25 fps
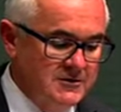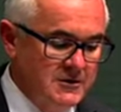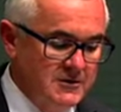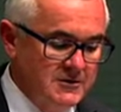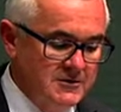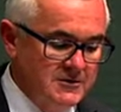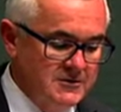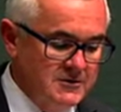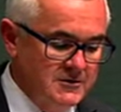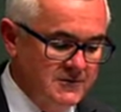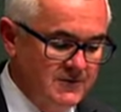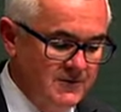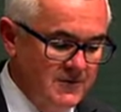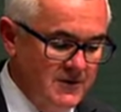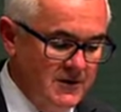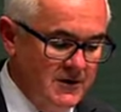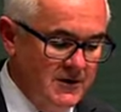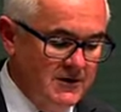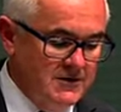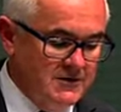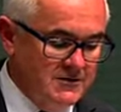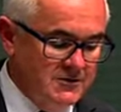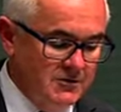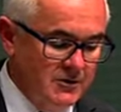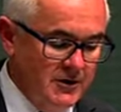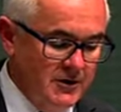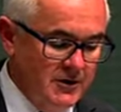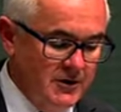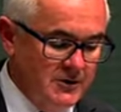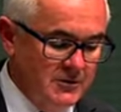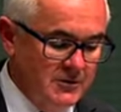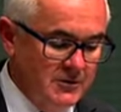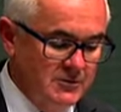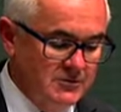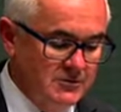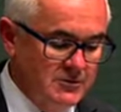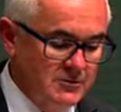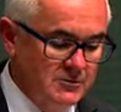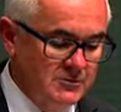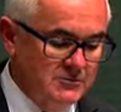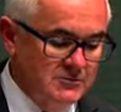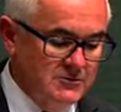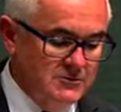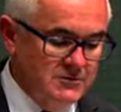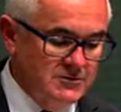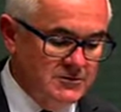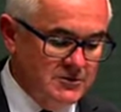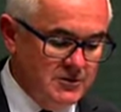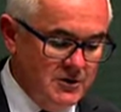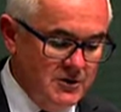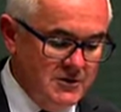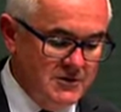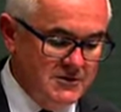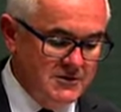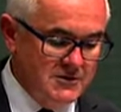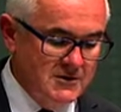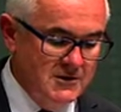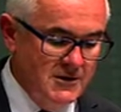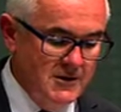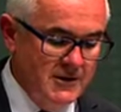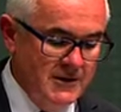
severe psychological distress,